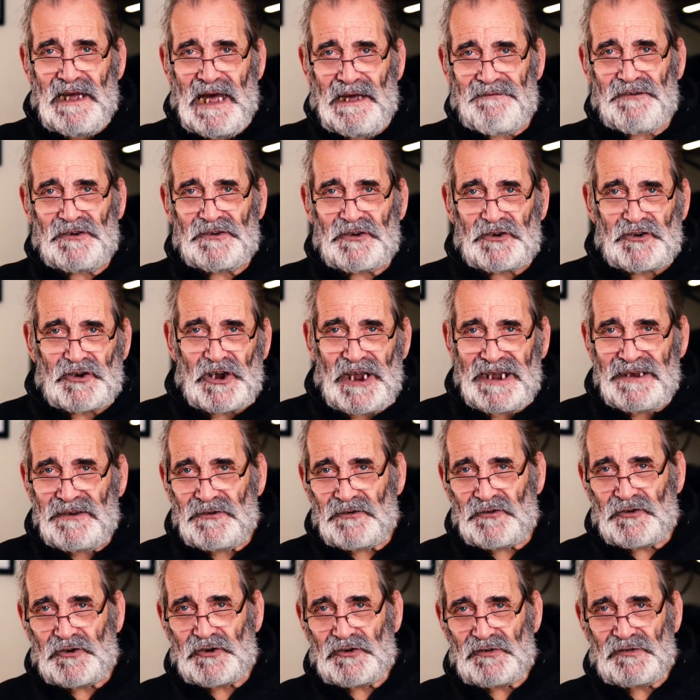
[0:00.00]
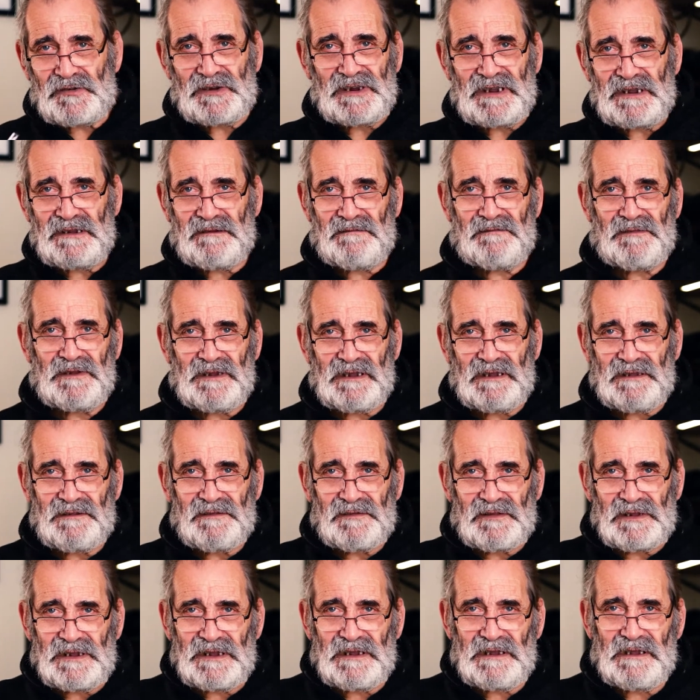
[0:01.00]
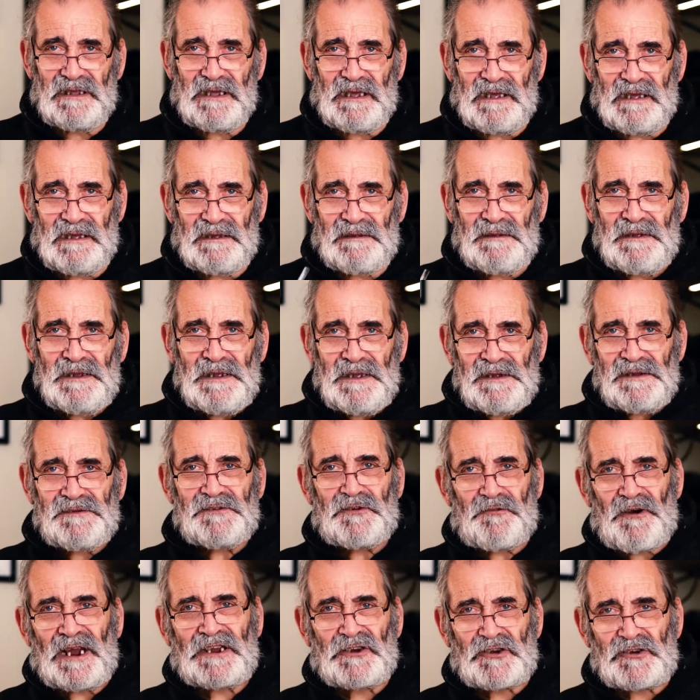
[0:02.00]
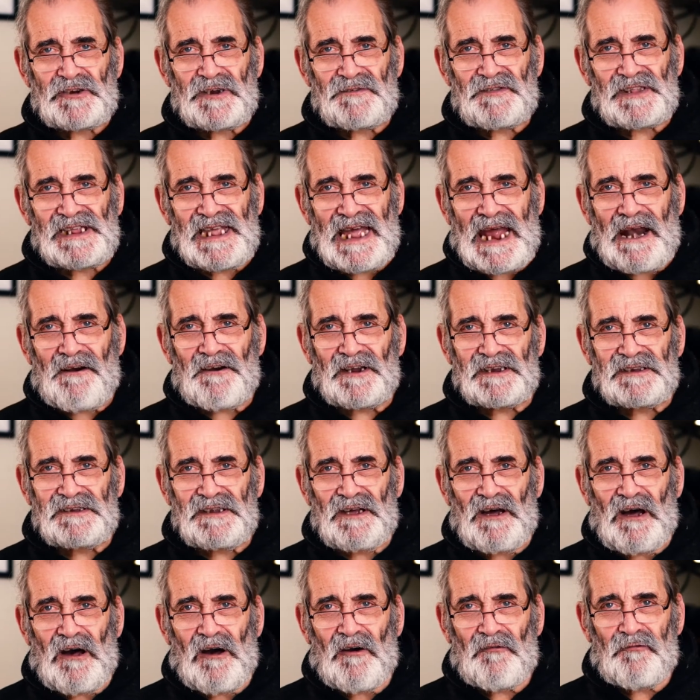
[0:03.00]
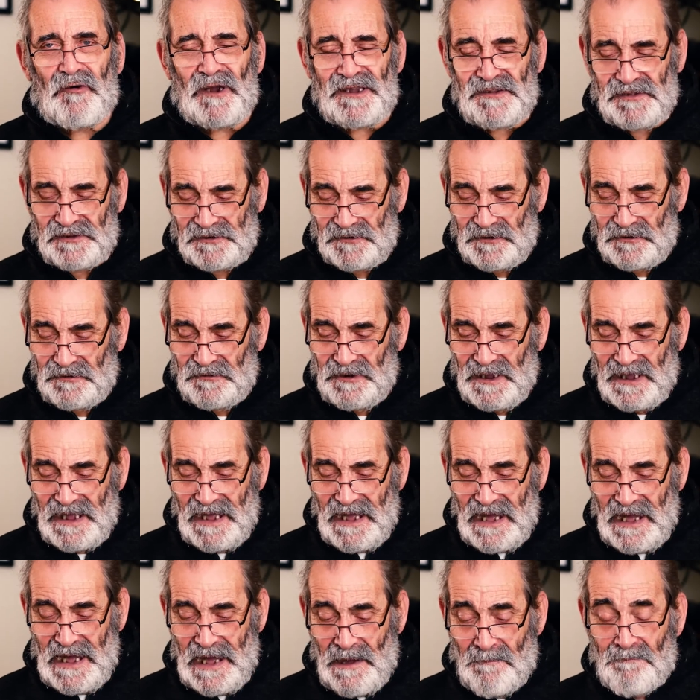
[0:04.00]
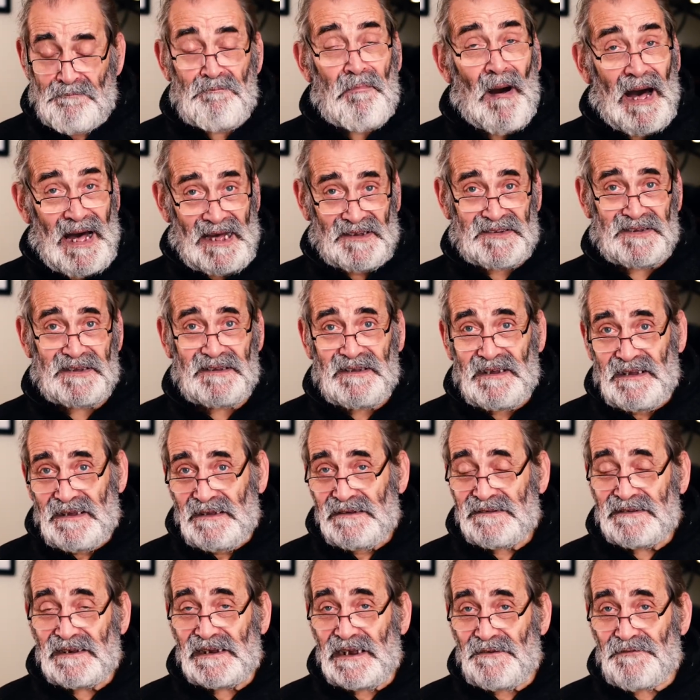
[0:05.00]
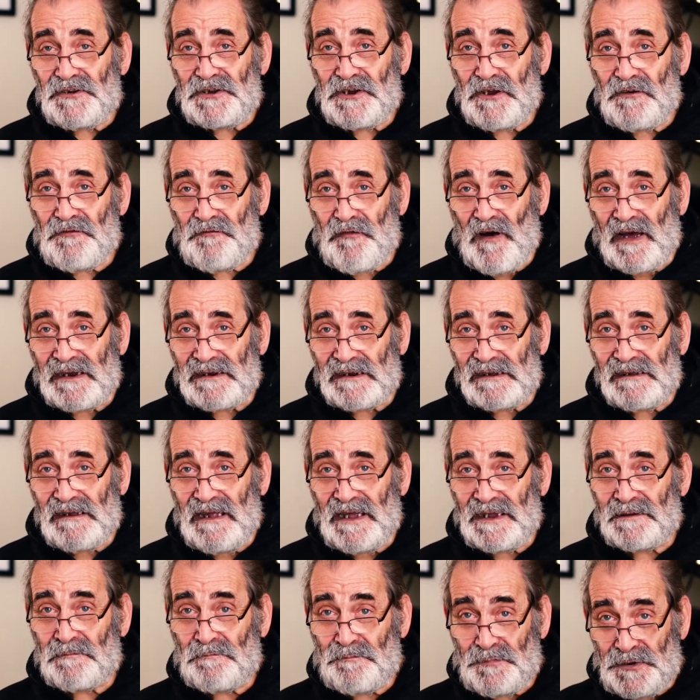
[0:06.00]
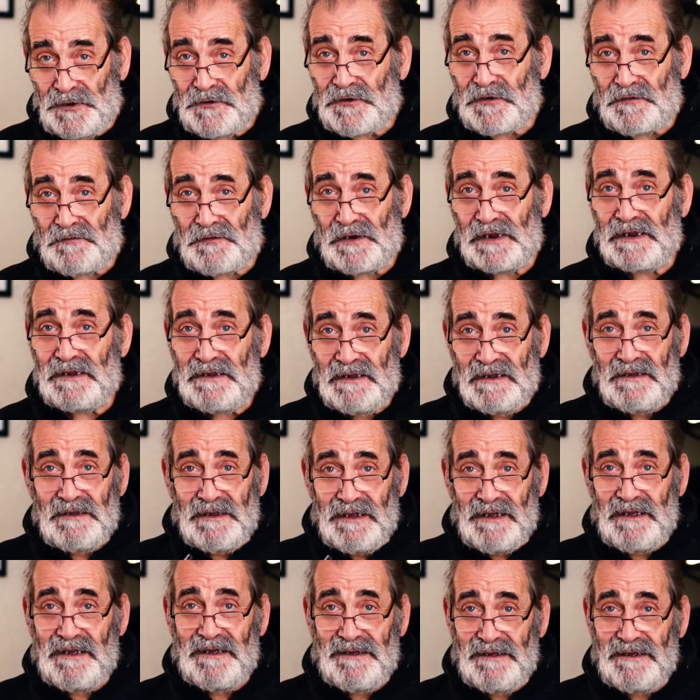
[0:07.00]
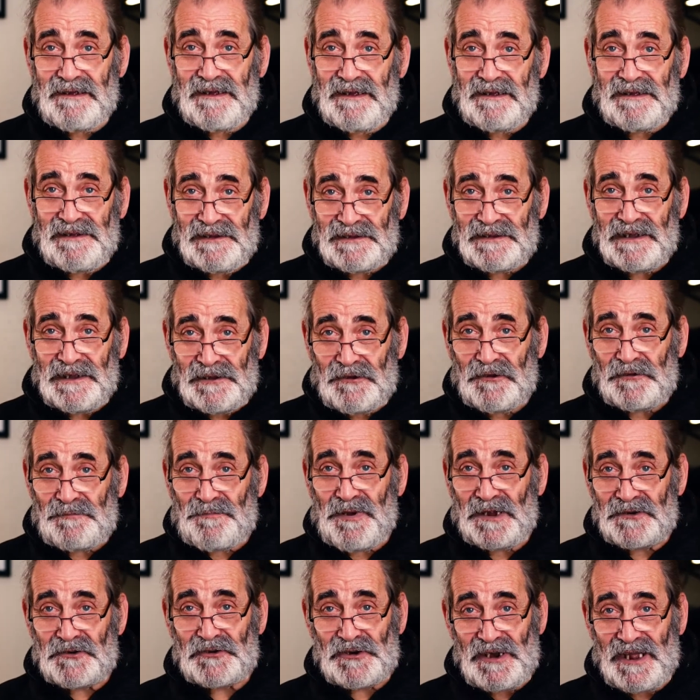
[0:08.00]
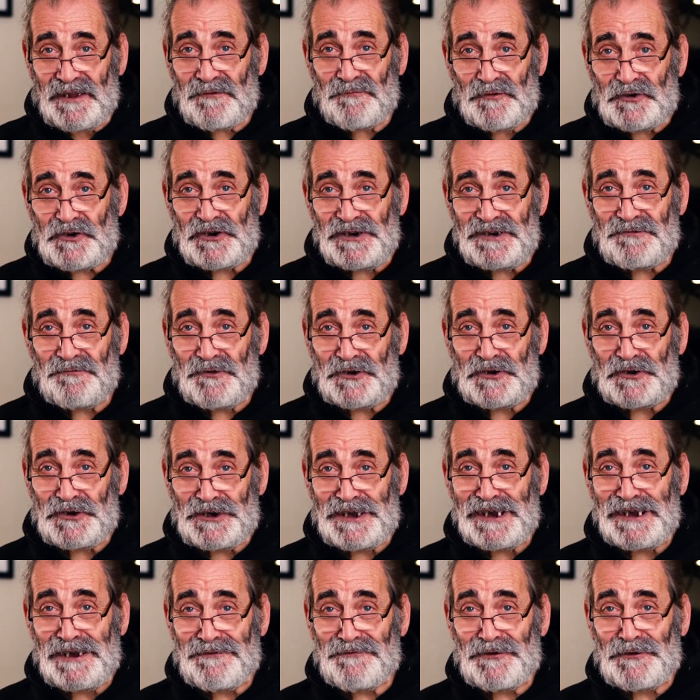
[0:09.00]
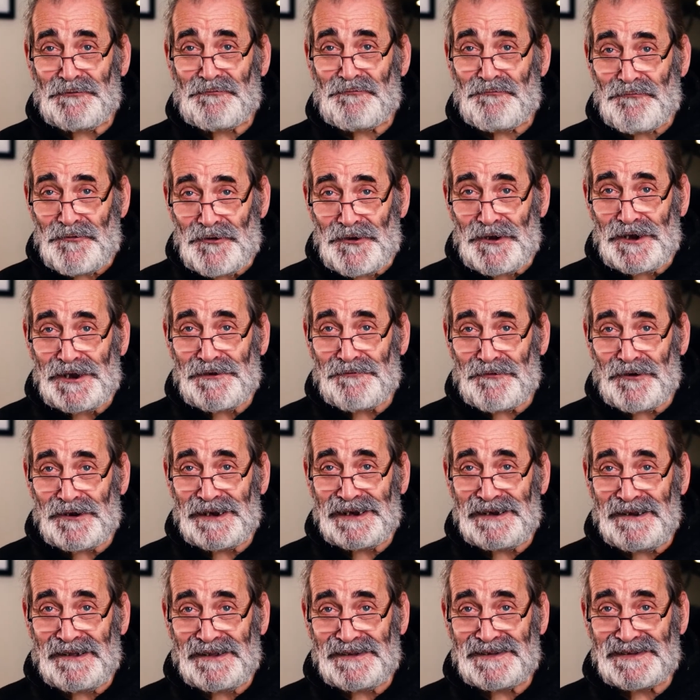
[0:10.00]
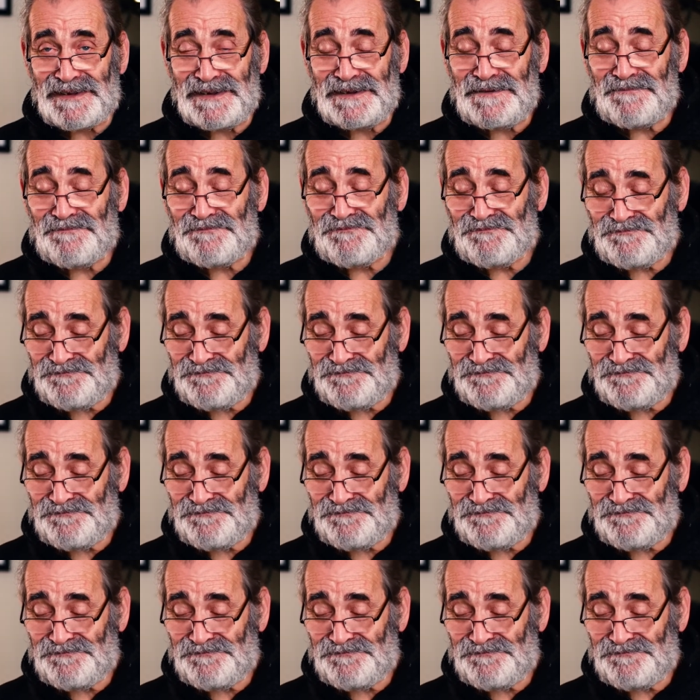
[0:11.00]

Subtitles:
having to change the direction of the character halfway through, but delivered her final line beautifully. A good punchline which she delivered really, really nicely.